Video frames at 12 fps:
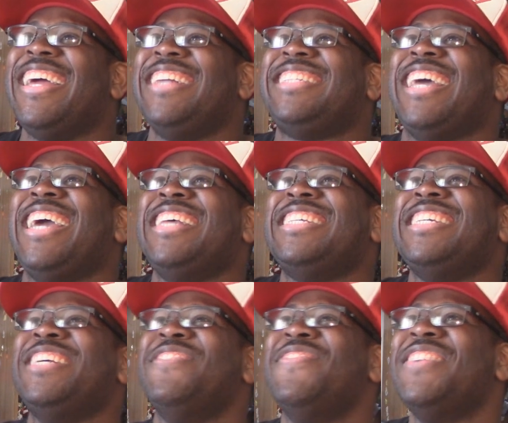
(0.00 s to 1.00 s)
He tasered
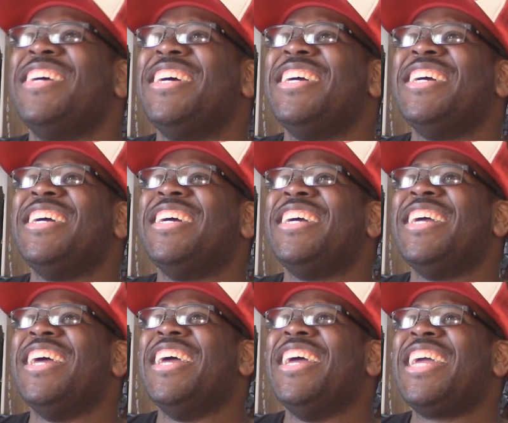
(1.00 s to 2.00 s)
him.
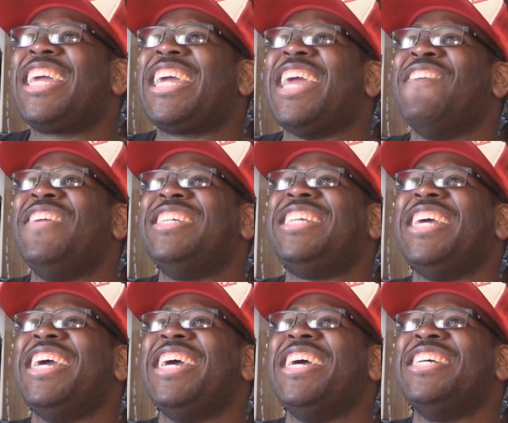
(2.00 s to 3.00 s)
Can we
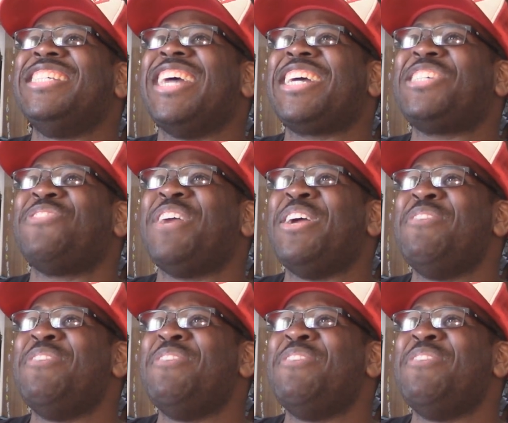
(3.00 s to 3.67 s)
see his x-ray?